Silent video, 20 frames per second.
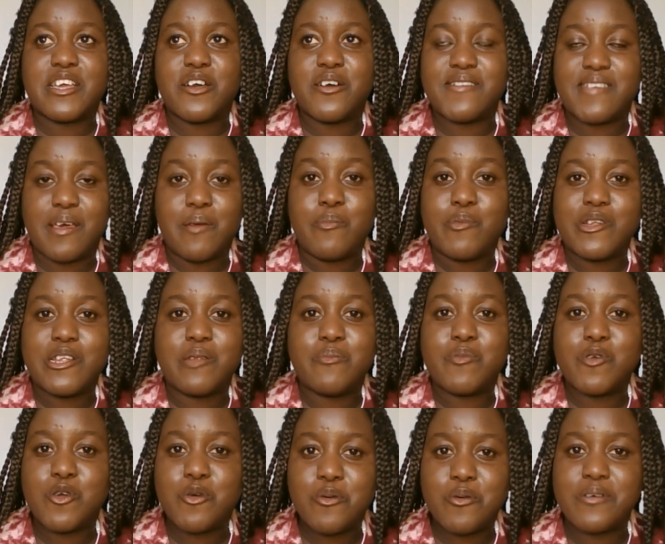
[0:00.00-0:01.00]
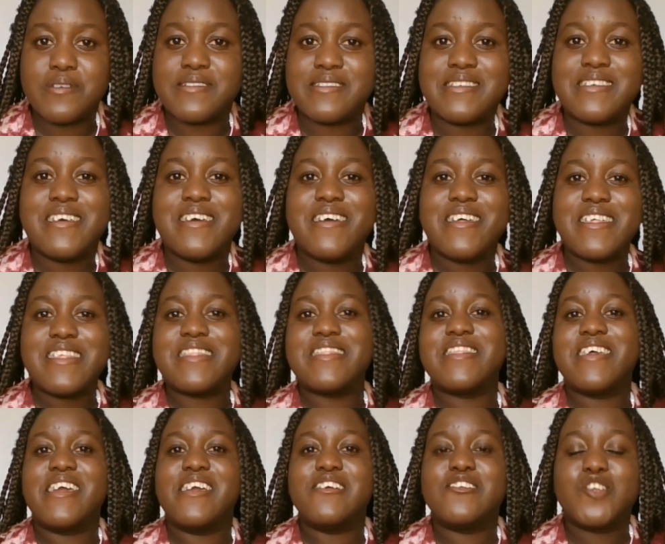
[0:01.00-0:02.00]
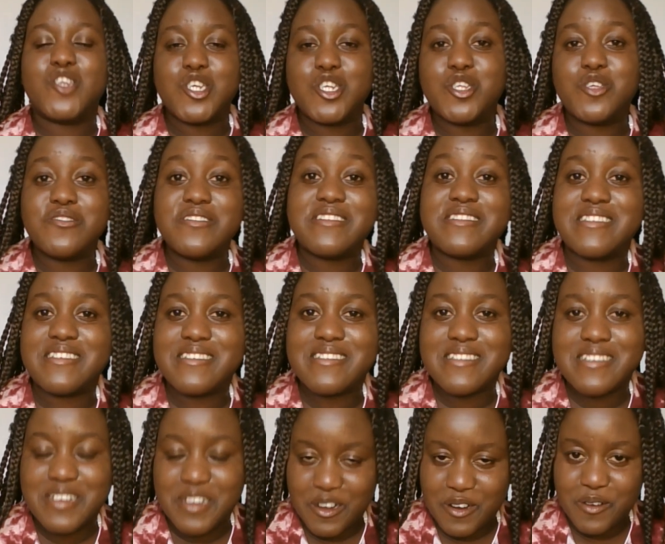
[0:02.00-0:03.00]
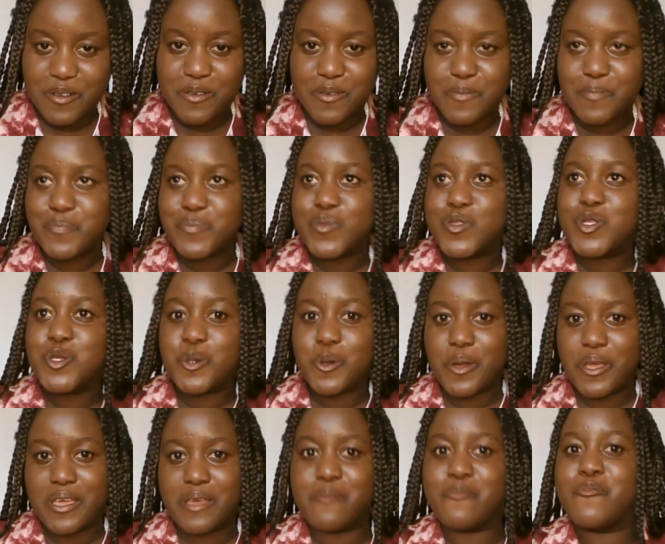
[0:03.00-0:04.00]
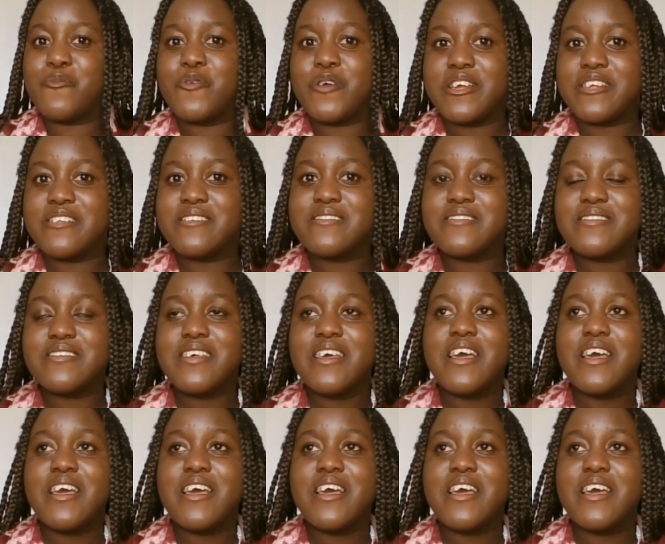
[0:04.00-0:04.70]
girls are important because they introduced this girl to him, right?